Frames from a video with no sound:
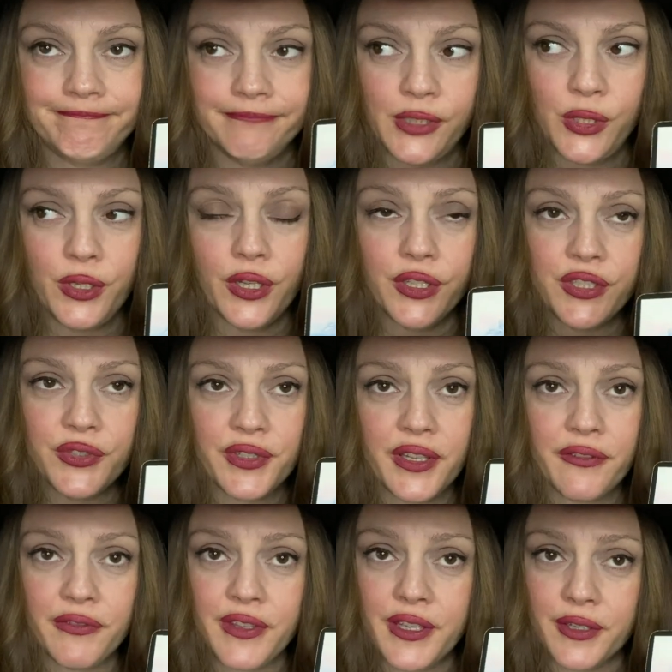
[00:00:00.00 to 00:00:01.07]
You got
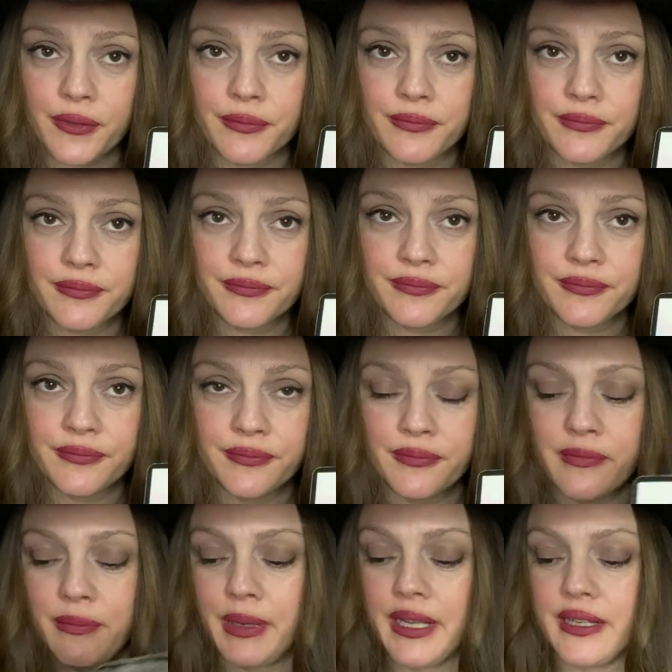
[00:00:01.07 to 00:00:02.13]
yourself here
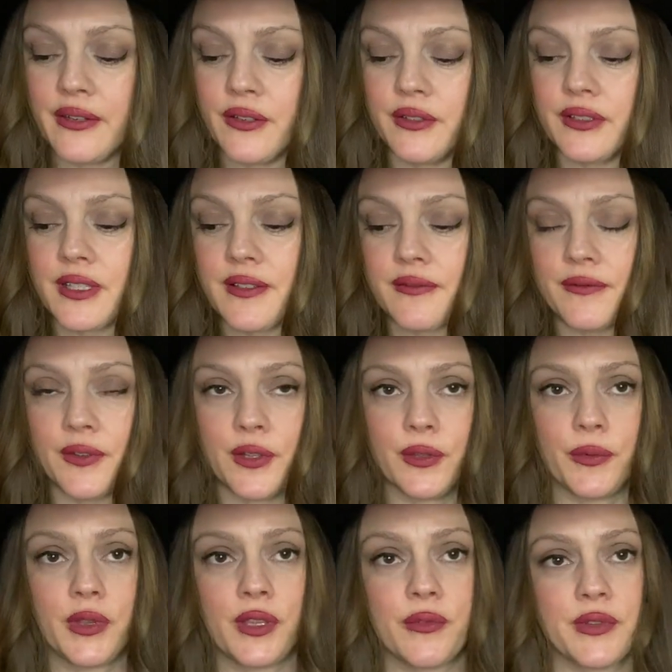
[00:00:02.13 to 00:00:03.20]
by not
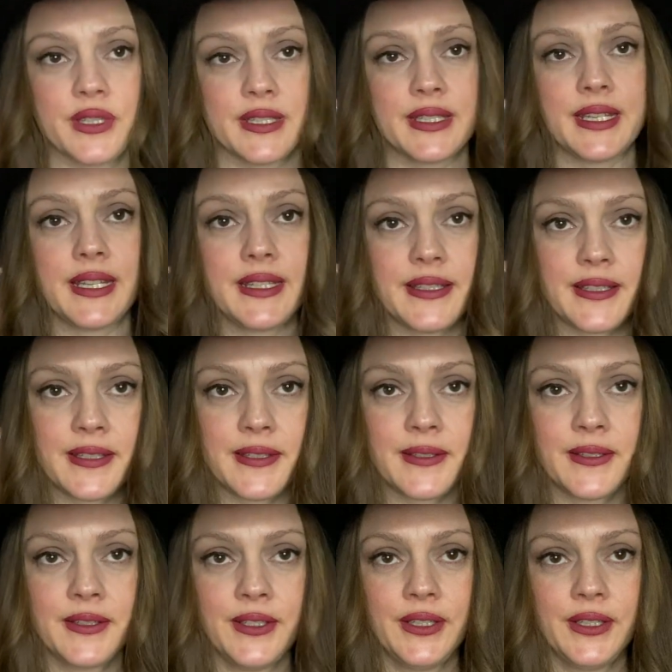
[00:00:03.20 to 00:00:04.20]
following your instincts,